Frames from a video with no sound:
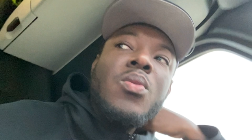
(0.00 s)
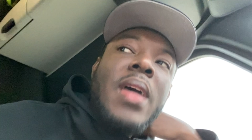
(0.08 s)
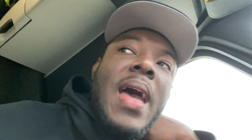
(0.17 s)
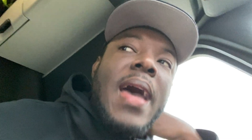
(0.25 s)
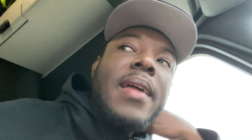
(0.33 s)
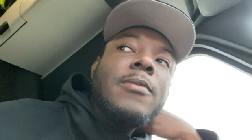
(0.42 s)

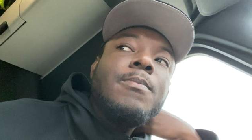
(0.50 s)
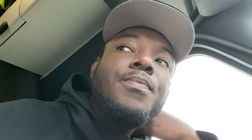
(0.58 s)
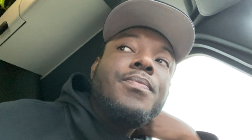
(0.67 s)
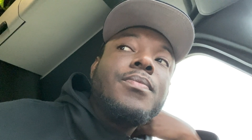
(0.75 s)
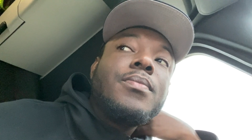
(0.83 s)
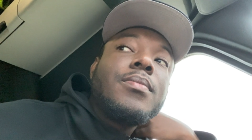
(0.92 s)
that,
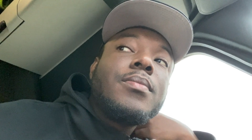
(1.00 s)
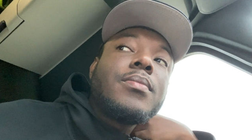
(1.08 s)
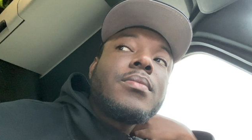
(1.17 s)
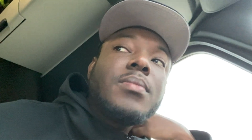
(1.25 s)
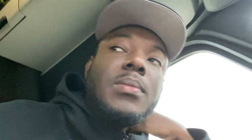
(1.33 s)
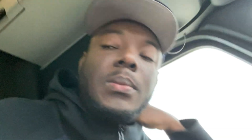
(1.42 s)

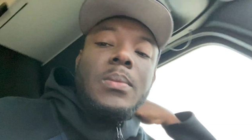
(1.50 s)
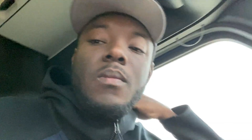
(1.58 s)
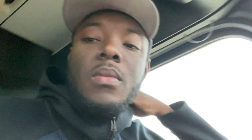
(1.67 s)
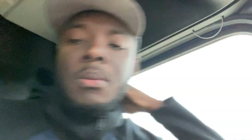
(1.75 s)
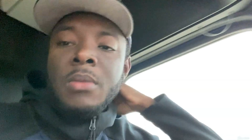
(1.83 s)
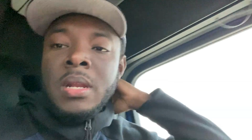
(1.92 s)

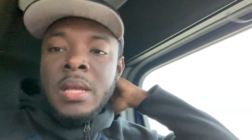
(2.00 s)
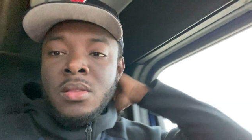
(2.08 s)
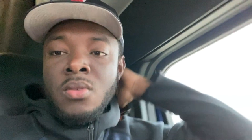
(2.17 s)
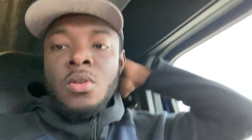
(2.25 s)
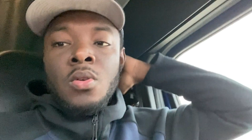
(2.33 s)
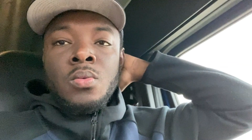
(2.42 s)
I'm gonna hit the
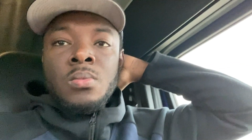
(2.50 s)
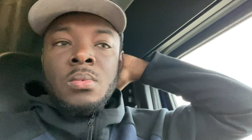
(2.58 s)
road.